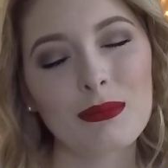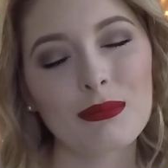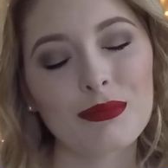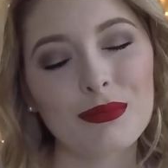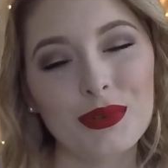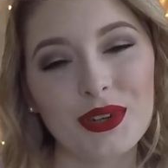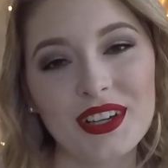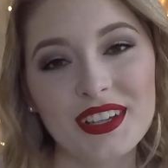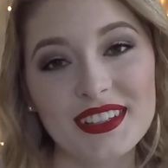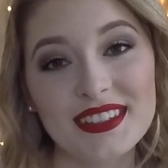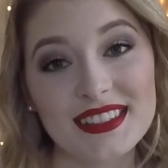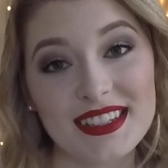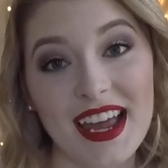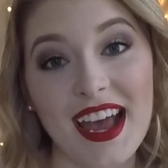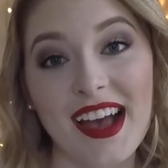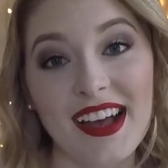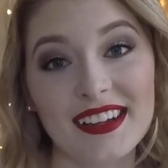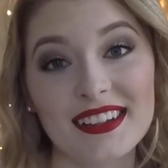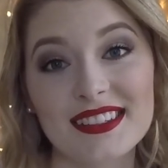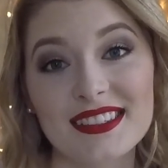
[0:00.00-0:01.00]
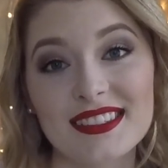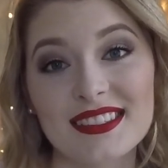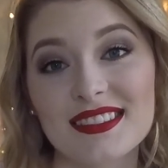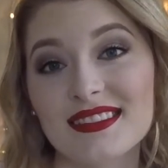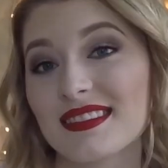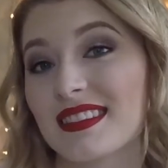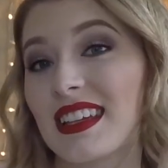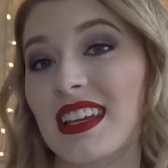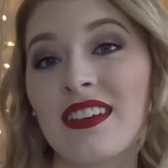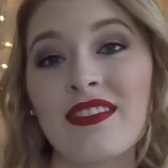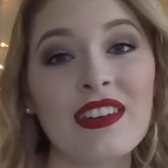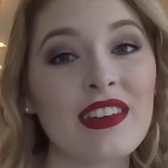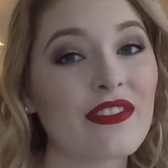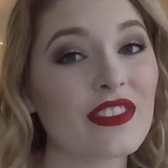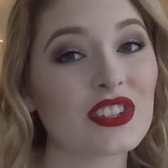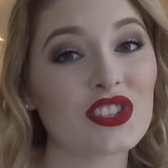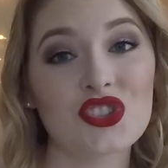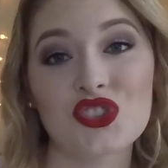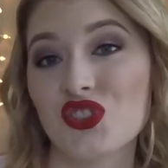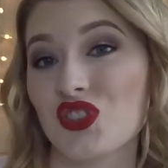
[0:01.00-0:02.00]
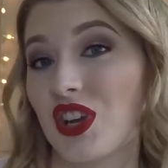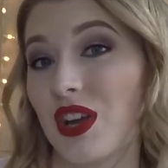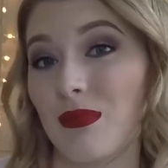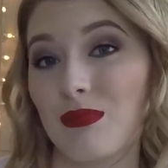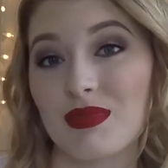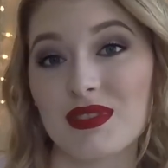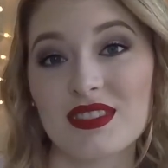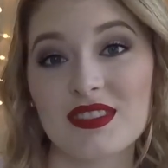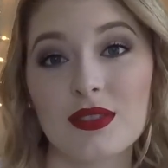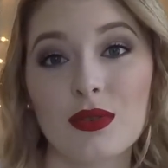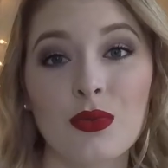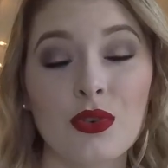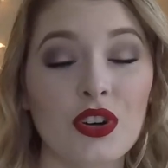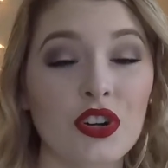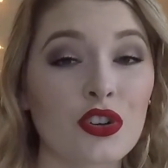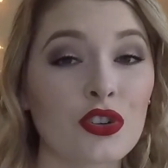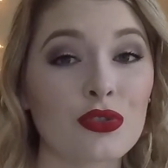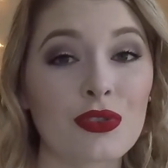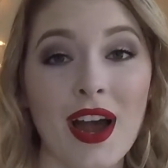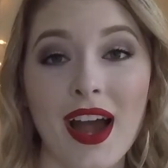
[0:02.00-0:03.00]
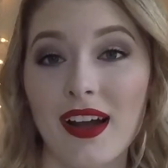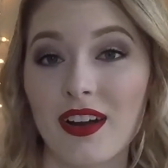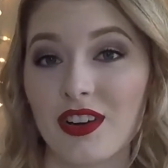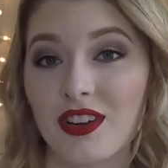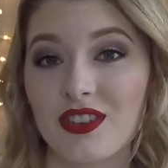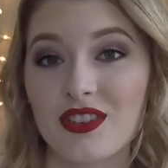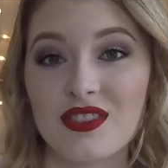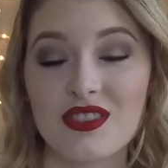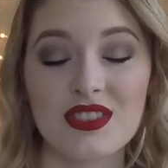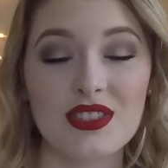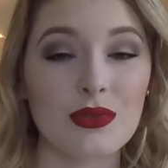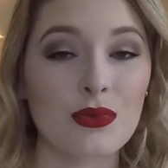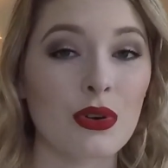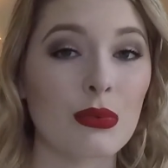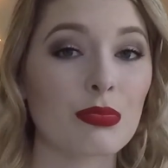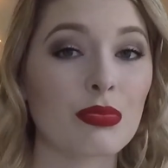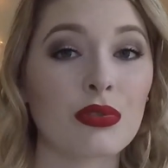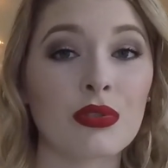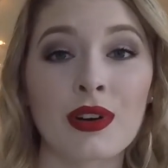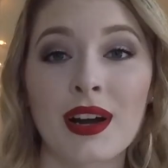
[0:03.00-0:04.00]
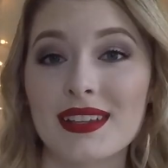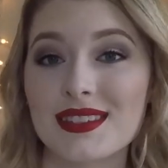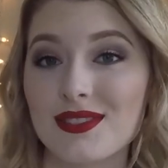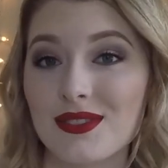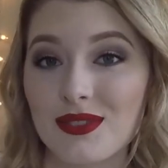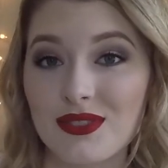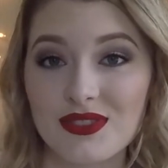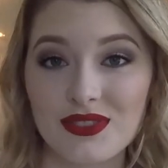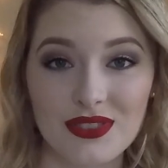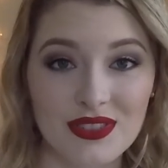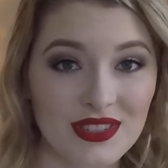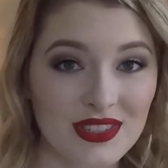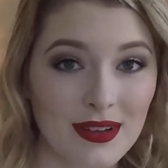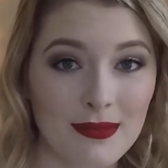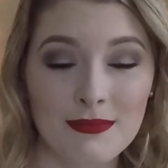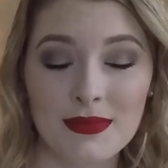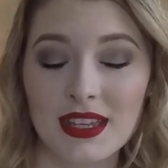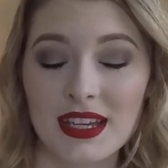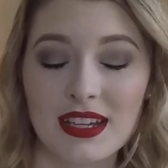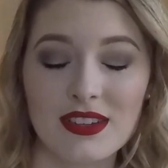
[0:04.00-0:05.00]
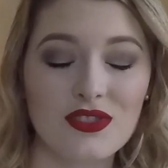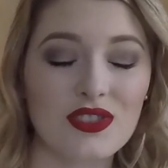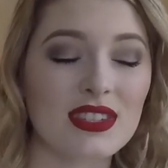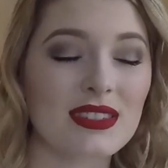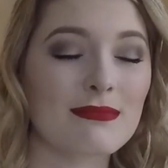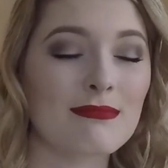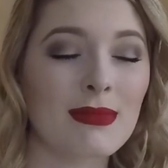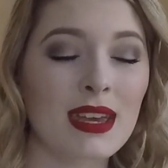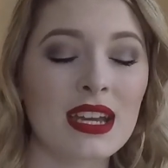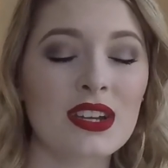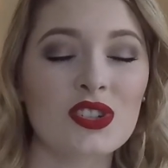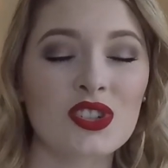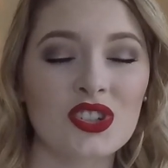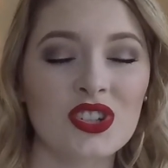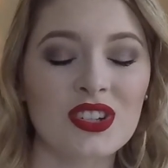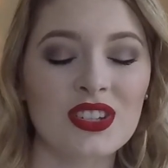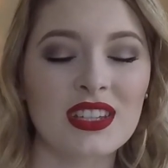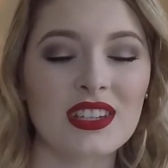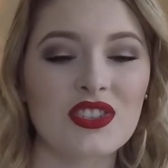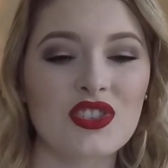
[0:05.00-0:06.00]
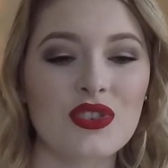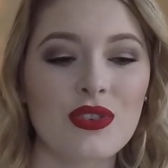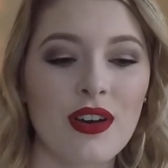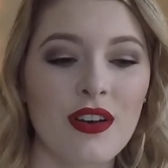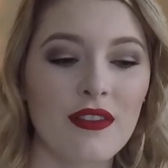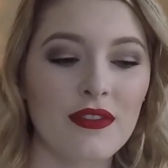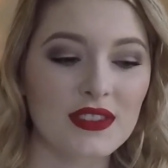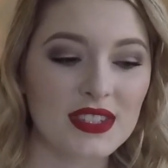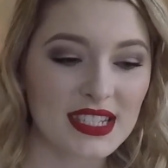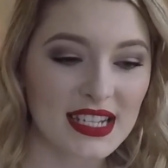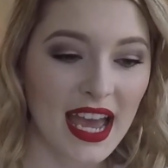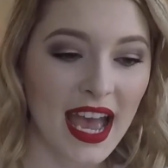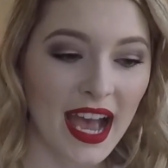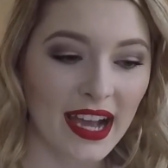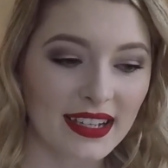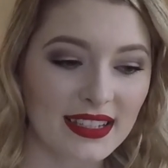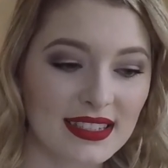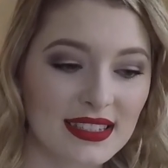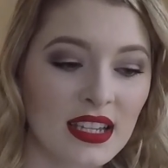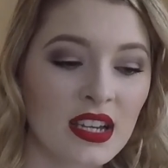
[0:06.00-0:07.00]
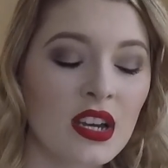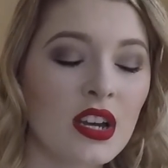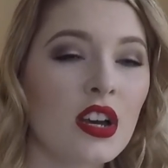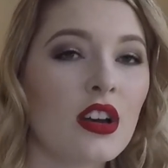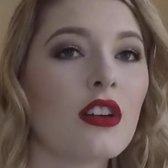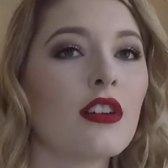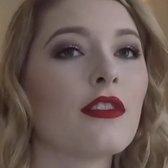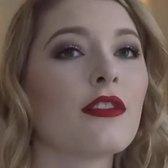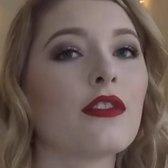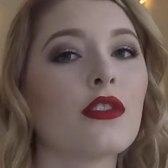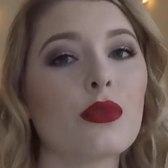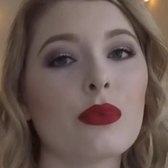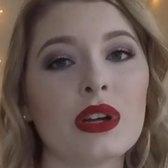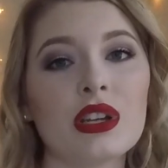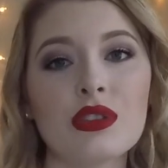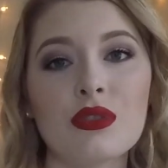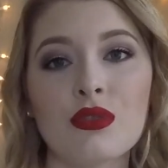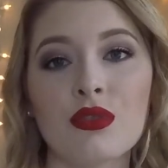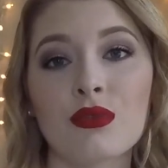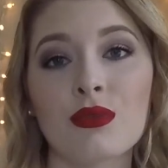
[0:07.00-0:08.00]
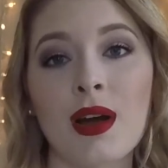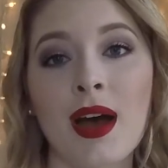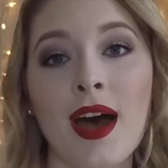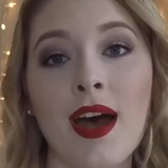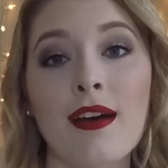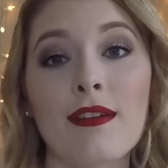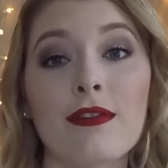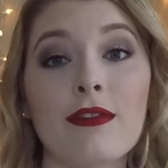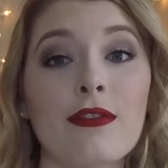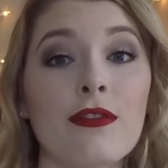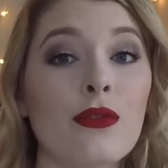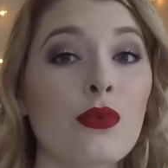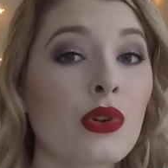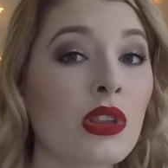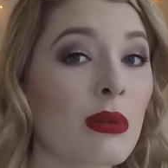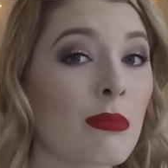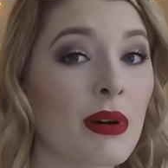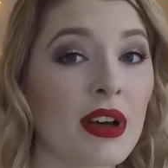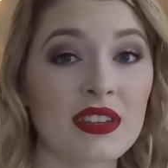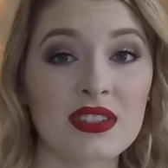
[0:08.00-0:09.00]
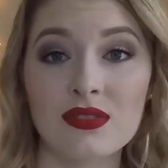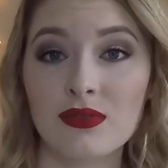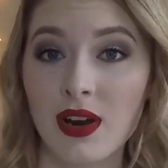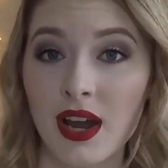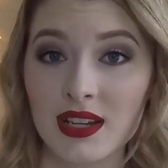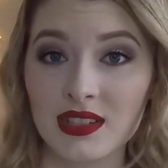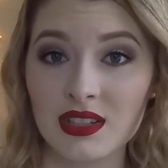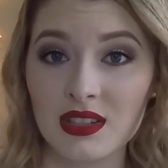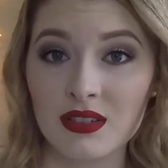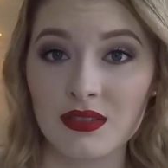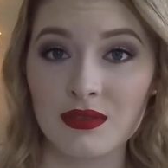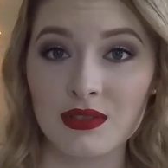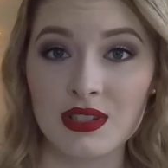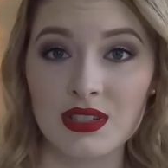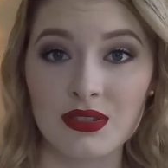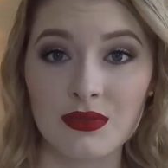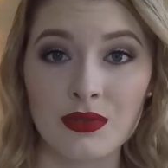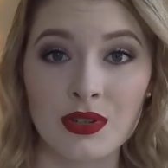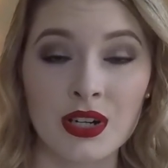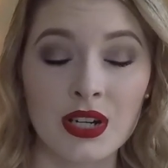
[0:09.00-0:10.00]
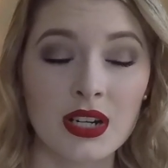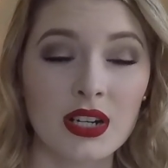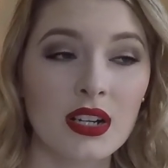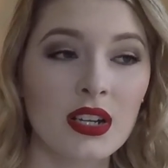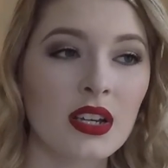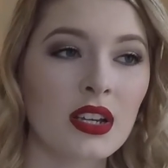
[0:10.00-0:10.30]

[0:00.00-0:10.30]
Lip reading: Bring snacks. Even if it's chips or crackers or pretzels or something, just make sure that you have snacks for when you arrive, for the bus ride to the resort,